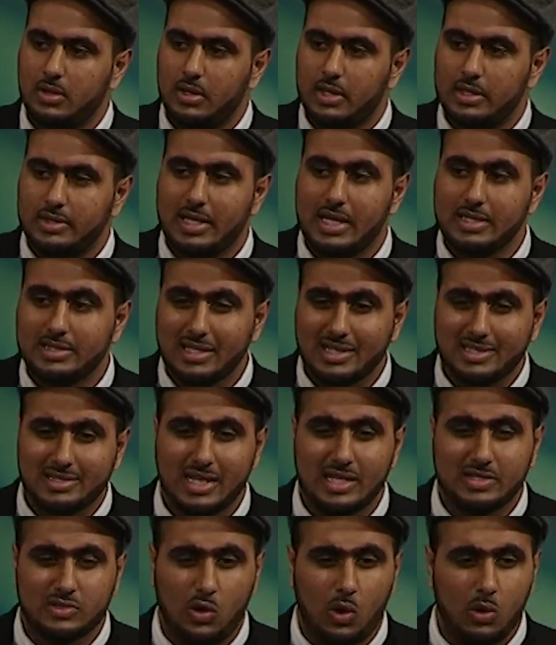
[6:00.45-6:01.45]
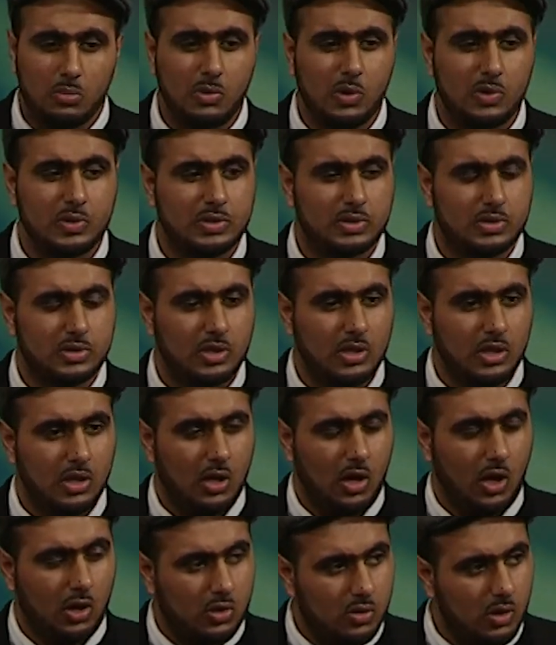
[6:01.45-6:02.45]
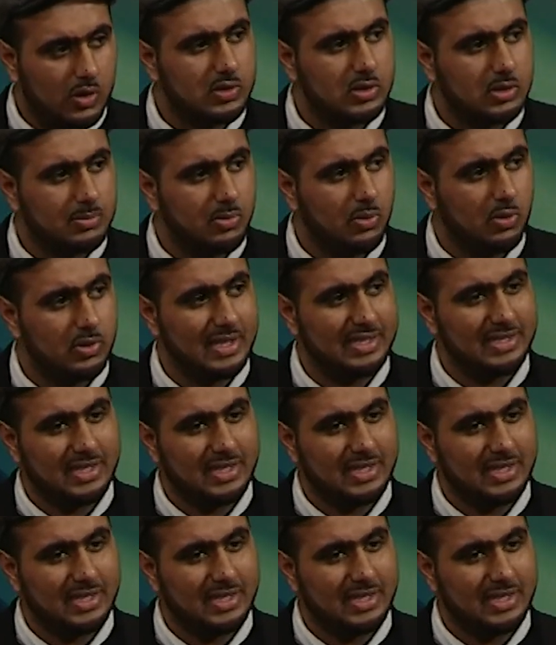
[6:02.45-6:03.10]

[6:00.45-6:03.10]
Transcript: Their success almost across the board is